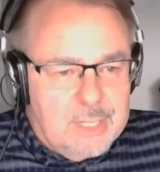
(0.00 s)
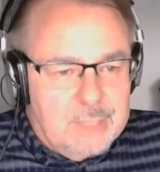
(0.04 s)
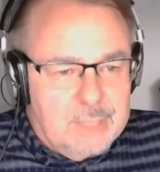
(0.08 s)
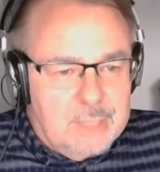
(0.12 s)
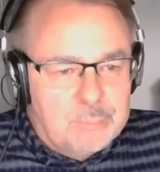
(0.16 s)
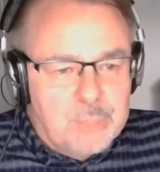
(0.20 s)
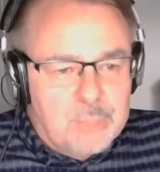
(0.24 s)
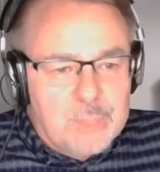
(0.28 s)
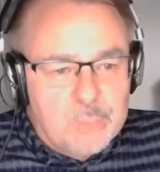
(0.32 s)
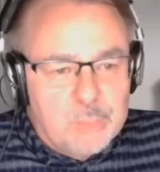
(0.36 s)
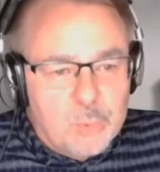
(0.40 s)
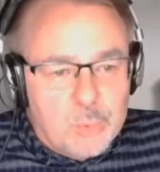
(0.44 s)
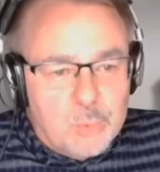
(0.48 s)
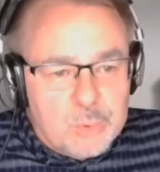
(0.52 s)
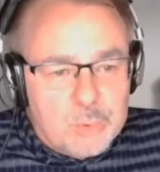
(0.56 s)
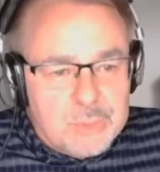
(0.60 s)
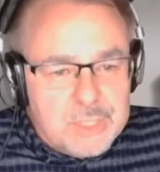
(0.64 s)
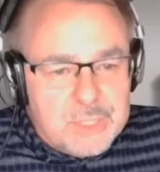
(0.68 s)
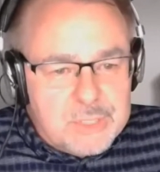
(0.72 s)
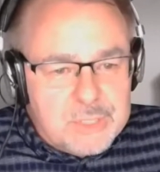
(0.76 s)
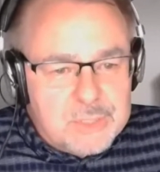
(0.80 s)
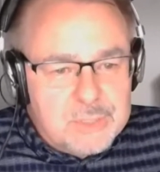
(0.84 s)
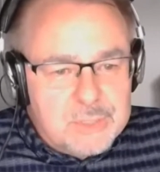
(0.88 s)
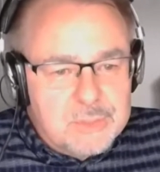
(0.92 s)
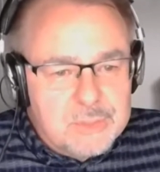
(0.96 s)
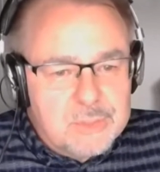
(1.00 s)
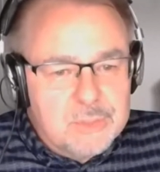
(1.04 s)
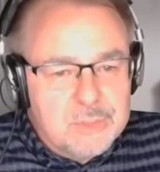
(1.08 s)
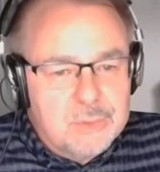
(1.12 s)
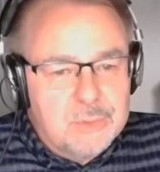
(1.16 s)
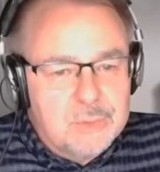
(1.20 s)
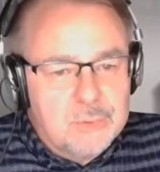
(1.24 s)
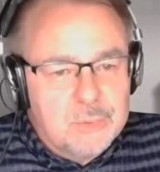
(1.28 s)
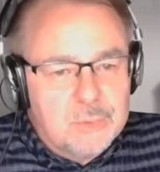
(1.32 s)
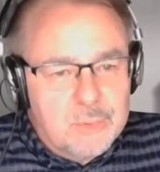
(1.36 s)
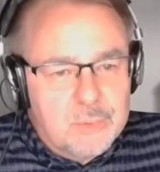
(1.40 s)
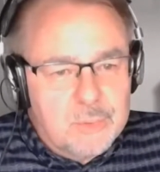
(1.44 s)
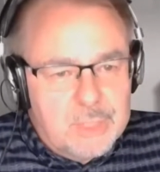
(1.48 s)
And people will listen to
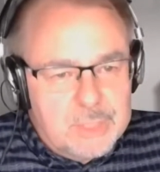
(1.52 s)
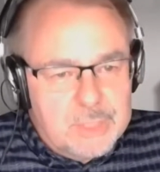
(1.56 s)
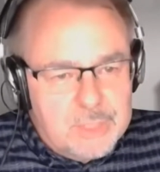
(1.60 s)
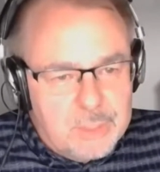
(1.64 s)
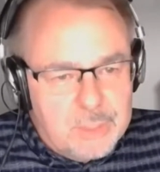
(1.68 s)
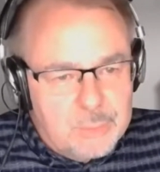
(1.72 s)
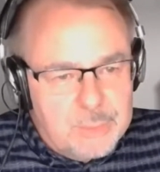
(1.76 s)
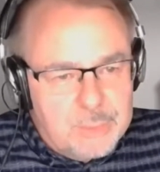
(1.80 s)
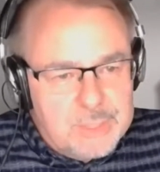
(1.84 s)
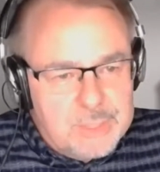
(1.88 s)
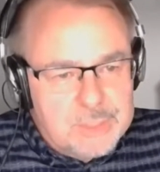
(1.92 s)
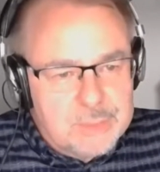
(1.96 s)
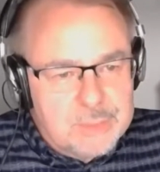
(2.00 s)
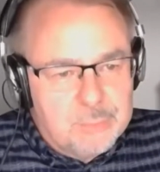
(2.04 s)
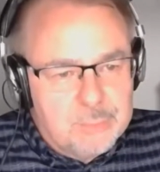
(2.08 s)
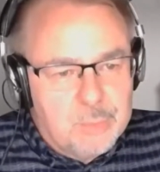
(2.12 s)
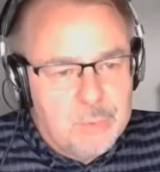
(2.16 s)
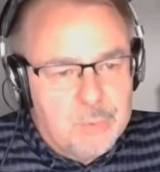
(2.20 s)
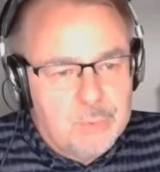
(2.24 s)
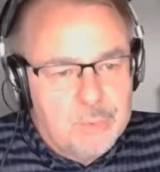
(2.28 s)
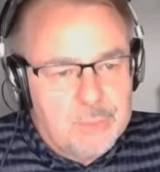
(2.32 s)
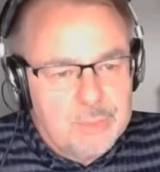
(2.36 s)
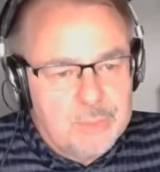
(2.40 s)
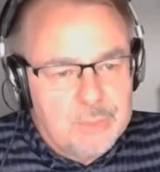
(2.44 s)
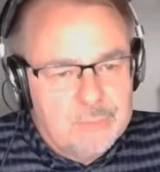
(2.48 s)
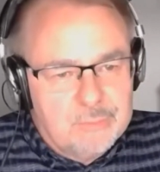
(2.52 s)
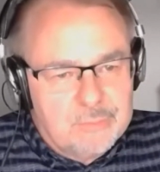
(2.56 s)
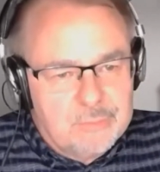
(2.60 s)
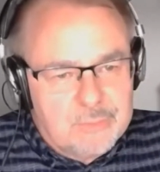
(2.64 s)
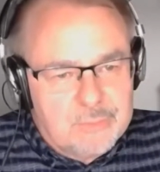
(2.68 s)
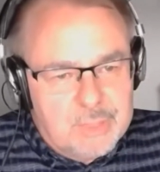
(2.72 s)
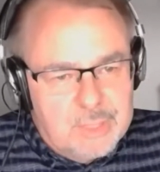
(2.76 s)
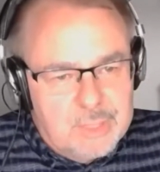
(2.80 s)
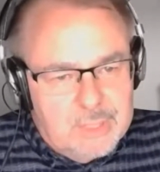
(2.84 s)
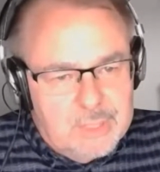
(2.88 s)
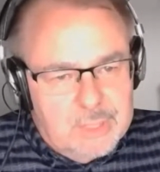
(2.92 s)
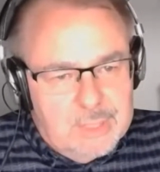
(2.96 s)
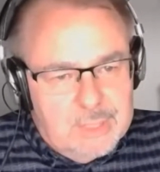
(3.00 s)
you and they'll be supportive,
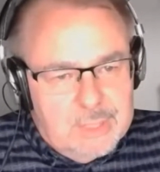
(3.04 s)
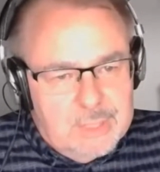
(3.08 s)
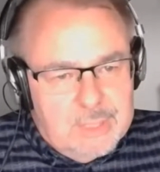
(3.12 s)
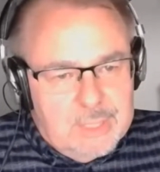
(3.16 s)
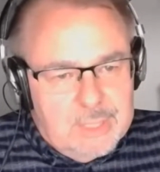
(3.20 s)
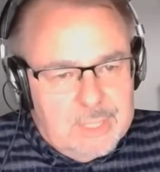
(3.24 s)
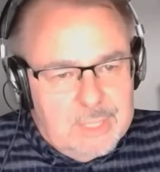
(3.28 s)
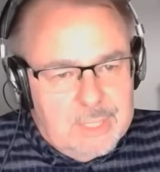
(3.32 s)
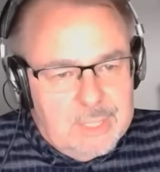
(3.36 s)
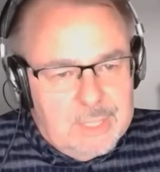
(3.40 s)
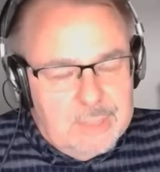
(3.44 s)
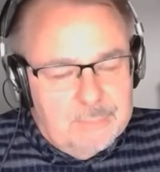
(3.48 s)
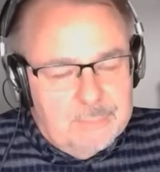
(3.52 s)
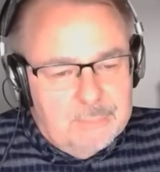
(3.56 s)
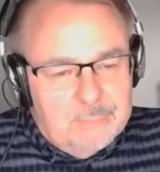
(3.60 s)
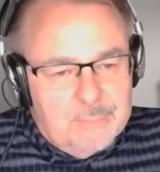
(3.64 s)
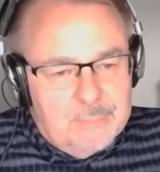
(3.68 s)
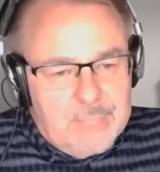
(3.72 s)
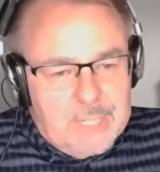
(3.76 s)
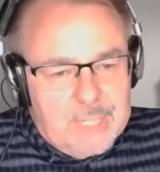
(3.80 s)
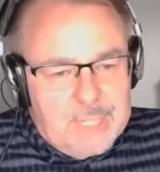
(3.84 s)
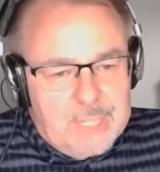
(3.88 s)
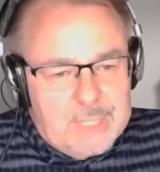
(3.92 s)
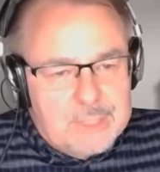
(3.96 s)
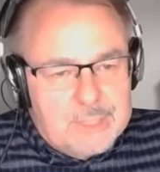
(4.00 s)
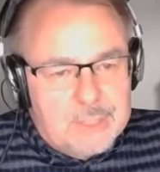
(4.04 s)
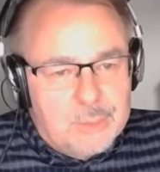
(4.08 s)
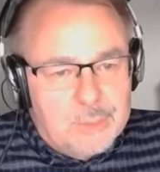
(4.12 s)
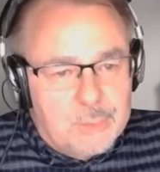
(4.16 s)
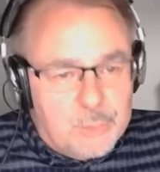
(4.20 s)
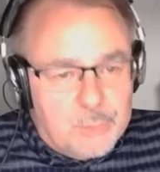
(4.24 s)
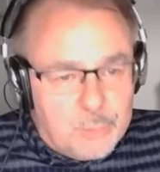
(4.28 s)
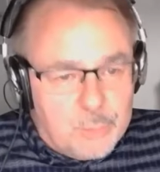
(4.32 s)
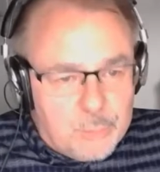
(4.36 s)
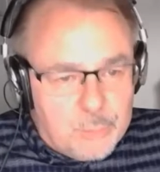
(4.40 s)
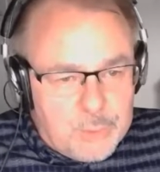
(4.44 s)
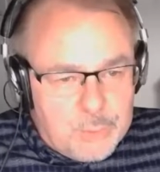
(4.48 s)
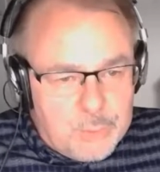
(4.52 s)
and
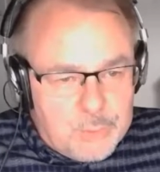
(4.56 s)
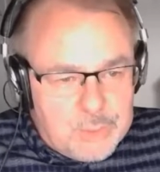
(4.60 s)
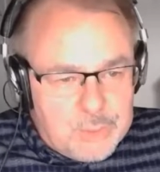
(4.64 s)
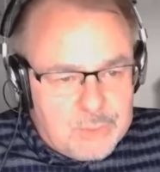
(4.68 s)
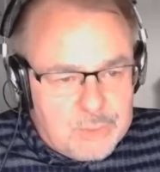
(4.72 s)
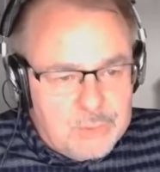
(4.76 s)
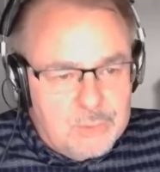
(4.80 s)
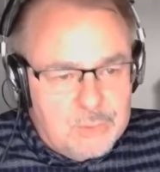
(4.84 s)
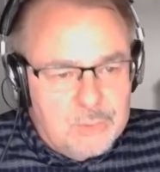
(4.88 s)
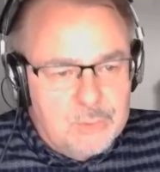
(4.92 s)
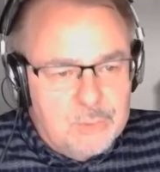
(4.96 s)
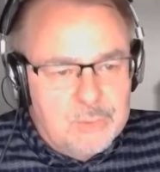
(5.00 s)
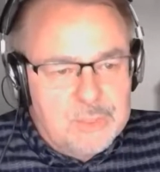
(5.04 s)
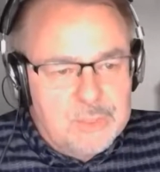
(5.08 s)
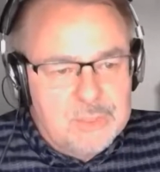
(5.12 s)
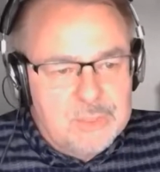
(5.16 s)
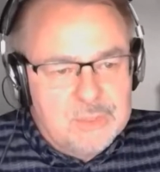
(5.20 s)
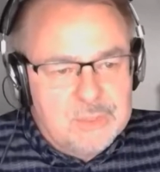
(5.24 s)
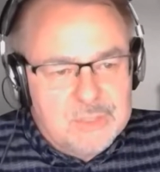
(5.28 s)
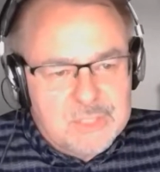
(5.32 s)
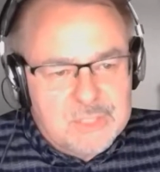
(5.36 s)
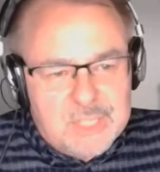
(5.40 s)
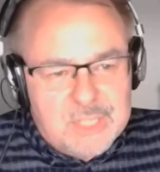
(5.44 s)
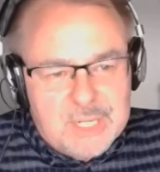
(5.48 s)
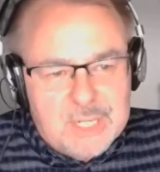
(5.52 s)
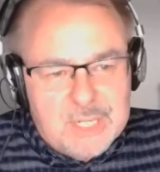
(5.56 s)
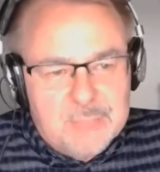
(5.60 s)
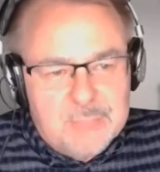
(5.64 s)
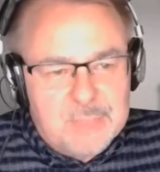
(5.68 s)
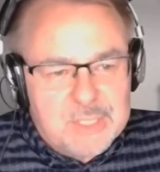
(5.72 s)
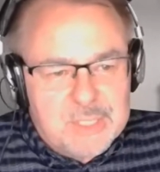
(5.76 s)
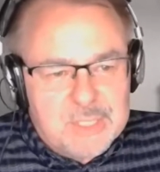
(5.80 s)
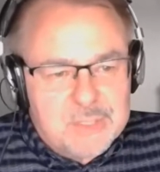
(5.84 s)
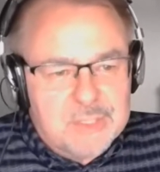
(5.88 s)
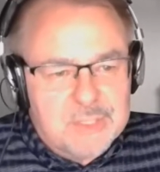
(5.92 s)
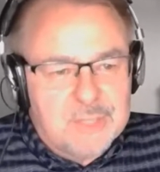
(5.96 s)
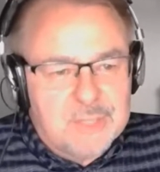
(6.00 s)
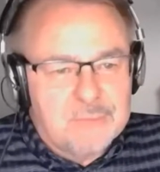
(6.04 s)
they'll agree with you and say how
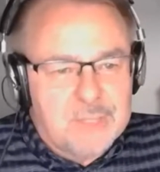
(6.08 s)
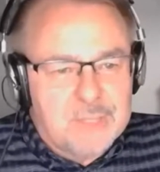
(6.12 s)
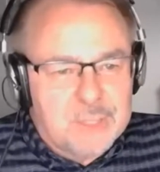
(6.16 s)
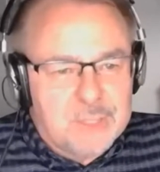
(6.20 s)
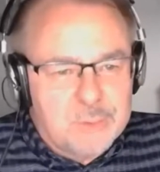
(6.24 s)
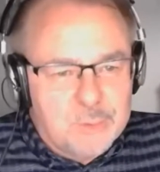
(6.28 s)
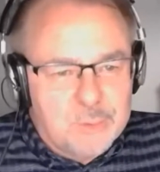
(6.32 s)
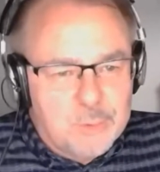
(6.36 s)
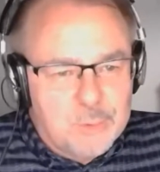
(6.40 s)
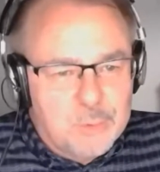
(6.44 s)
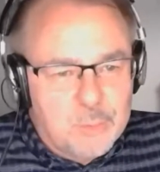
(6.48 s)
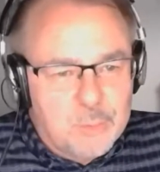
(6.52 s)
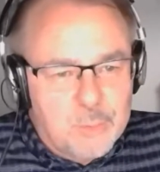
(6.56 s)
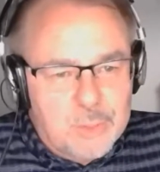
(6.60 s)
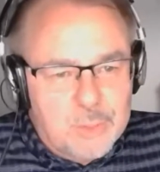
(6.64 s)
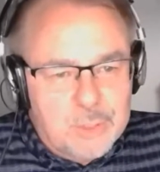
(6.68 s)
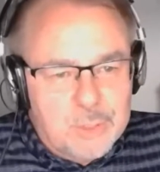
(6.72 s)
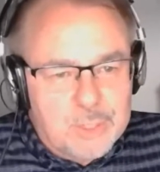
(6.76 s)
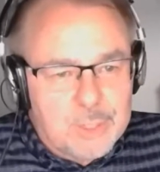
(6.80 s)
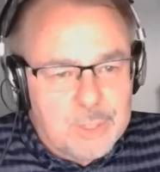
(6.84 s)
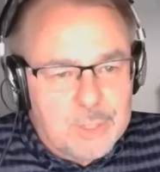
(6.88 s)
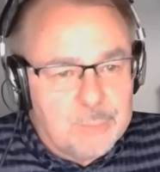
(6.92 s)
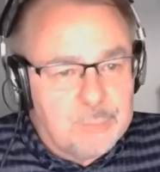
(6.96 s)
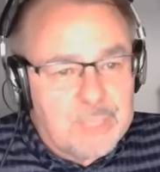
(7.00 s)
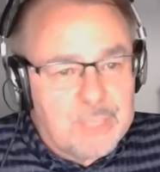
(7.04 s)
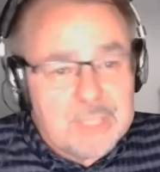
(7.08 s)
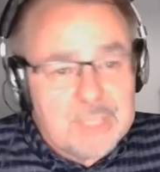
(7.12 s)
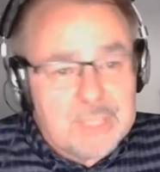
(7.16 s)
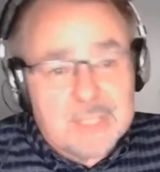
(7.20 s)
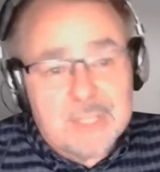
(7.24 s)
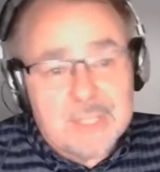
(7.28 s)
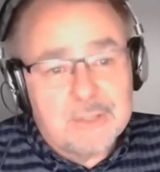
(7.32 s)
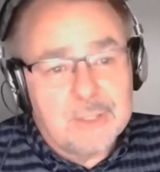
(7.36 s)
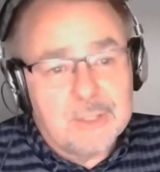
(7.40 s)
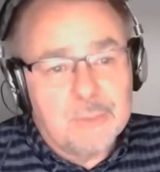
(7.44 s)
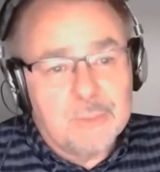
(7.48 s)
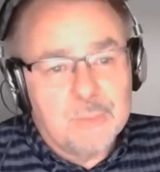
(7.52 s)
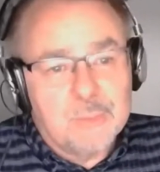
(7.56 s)
much they value your work, but
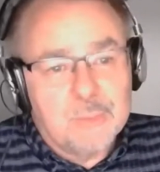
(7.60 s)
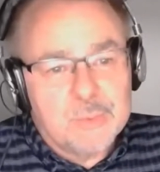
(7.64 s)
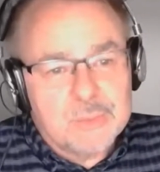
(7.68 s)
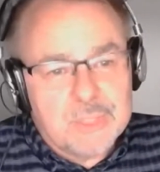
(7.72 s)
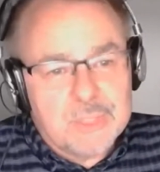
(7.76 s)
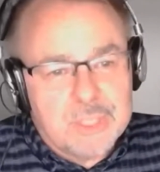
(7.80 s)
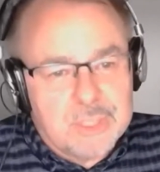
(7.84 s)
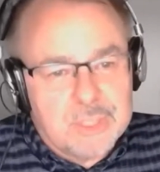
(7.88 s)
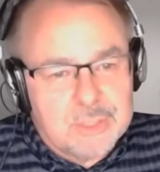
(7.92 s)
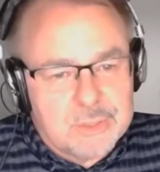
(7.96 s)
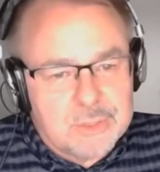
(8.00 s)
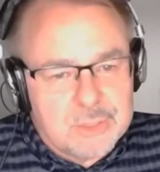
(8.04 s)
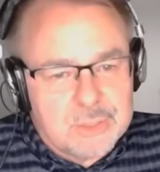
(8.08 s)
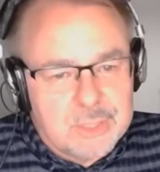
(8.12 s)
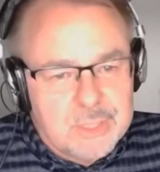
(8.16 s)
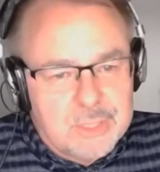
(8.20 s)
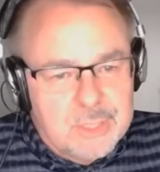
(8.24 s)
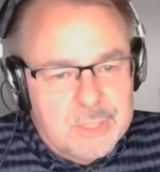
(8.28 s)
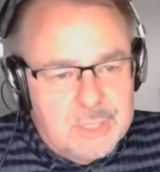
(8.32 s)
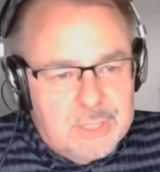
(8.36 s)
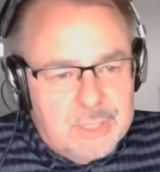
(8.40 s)
nothing will change.